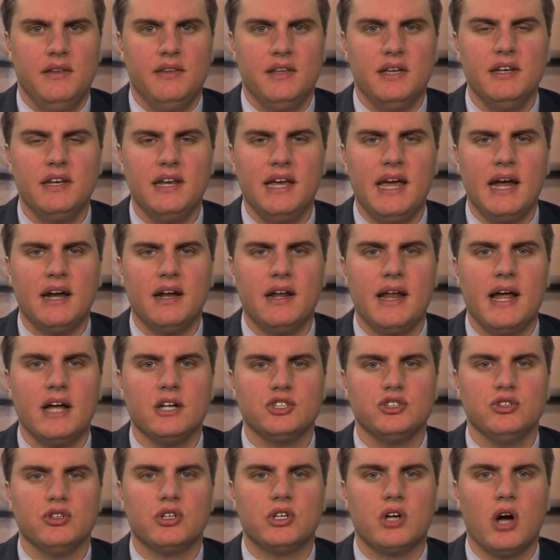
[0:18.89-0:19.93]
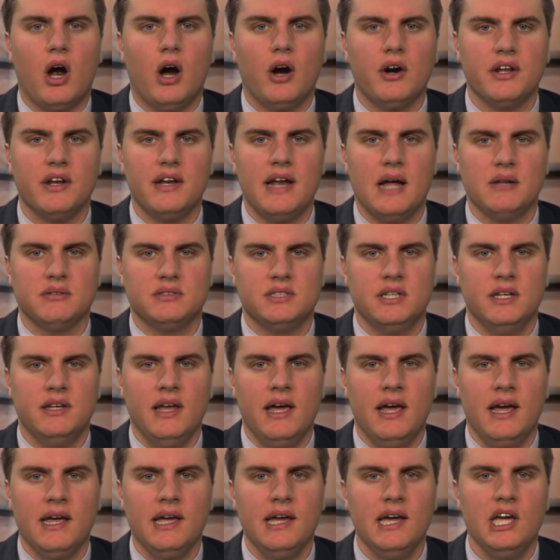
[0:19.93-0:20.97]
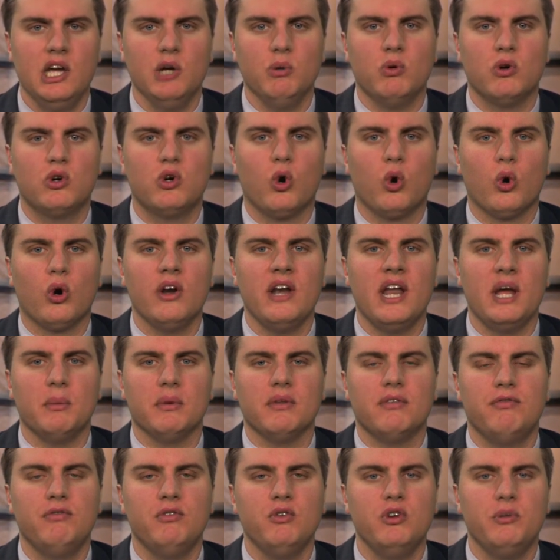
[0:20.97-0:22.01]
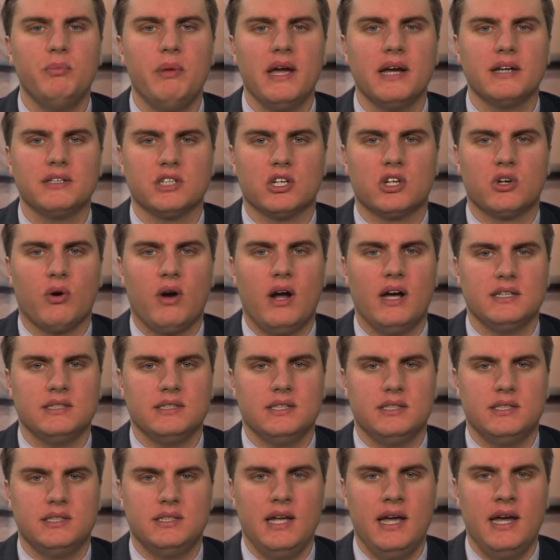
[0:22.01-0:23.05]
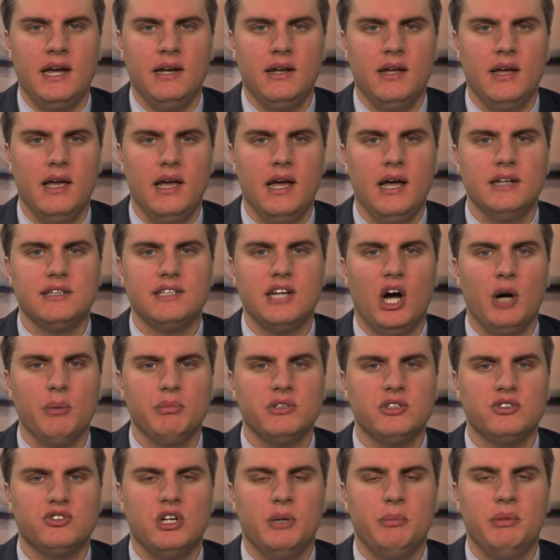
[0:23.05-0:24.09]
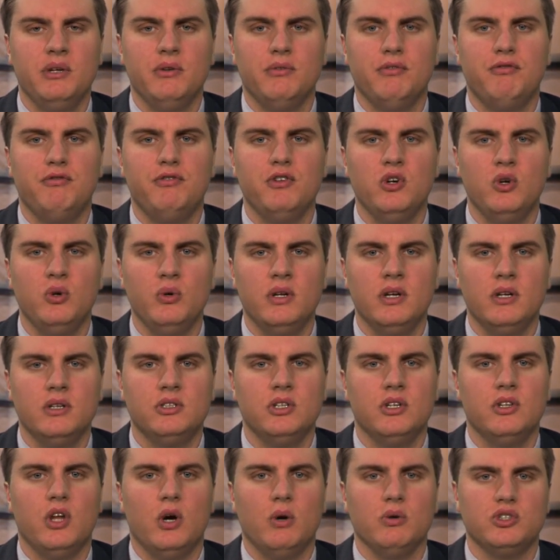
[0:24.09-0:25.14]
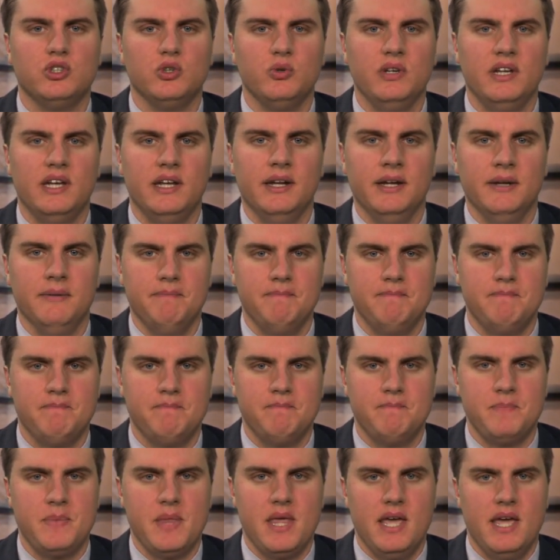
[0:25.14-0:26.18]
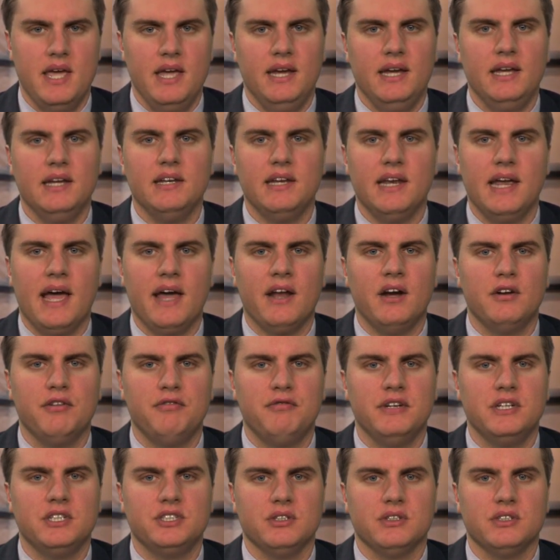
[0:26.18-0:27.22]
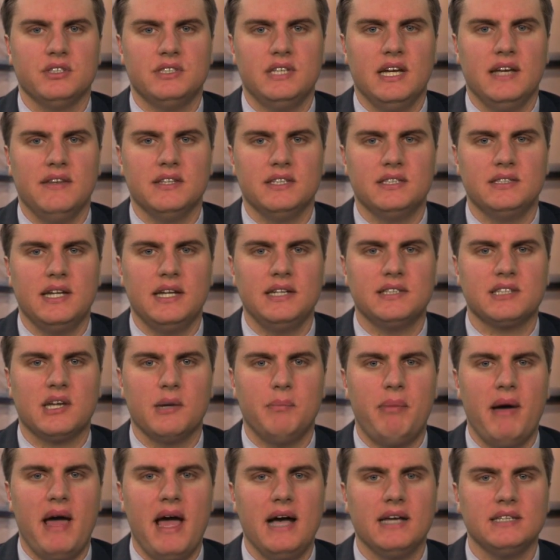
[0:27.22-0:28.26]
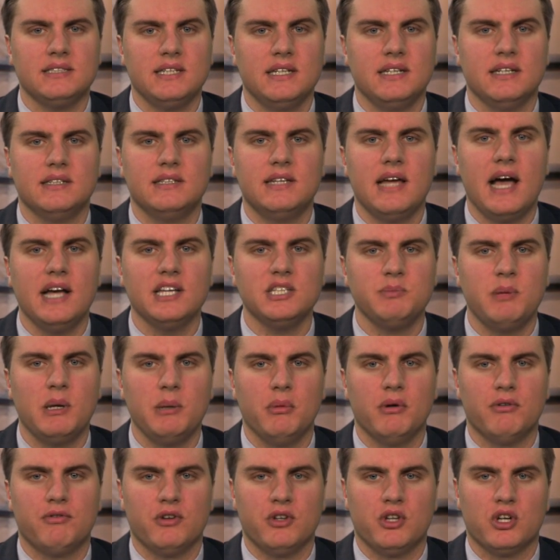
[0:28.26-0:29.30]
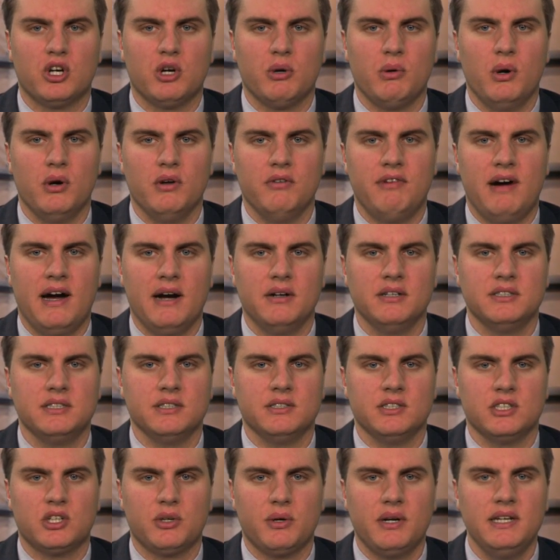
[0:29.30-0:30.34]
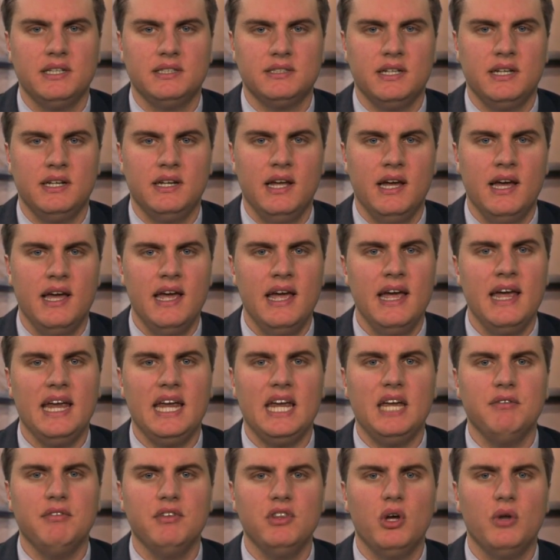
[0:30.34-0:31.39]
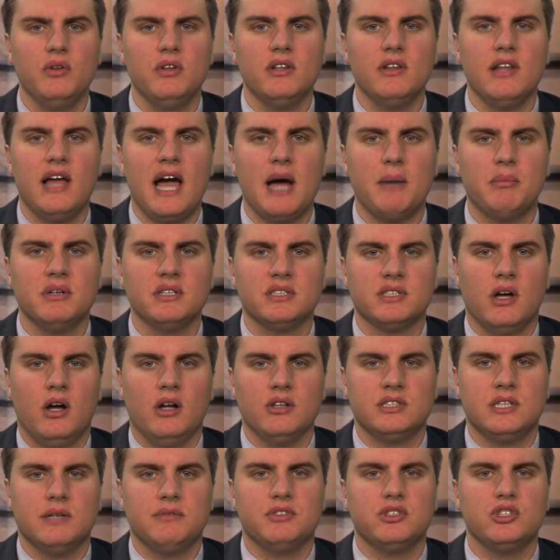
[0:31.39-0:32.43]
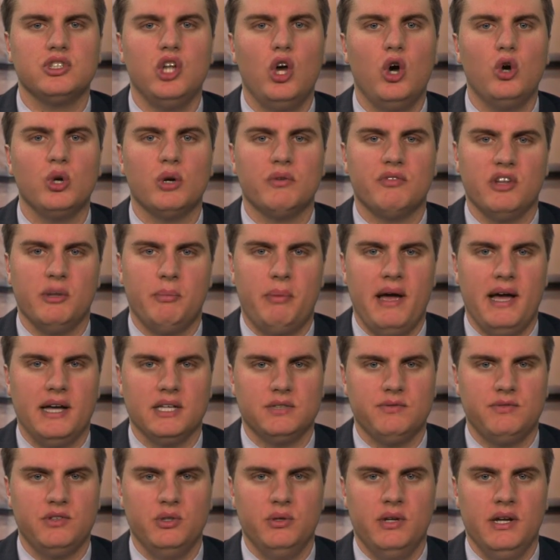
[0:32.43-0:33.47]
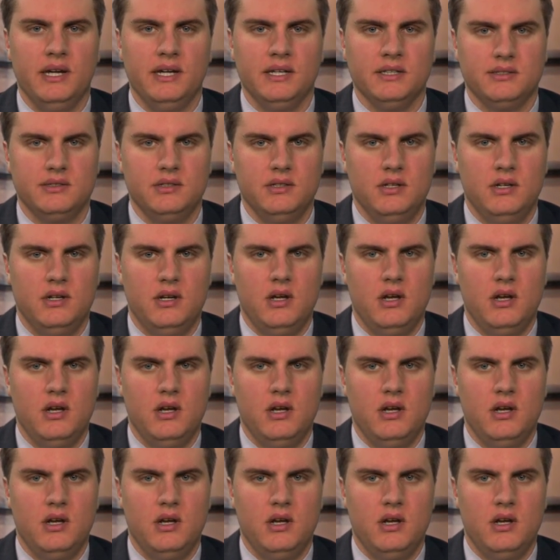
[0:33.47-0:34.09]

The Indiana National Guard announced today it will coordinate with food banks across the state to help distribute food to those who need it. Indiana officials say the state's capacity to test people for the coronavirus is increasing, even though the lab results have slowed over the past few days.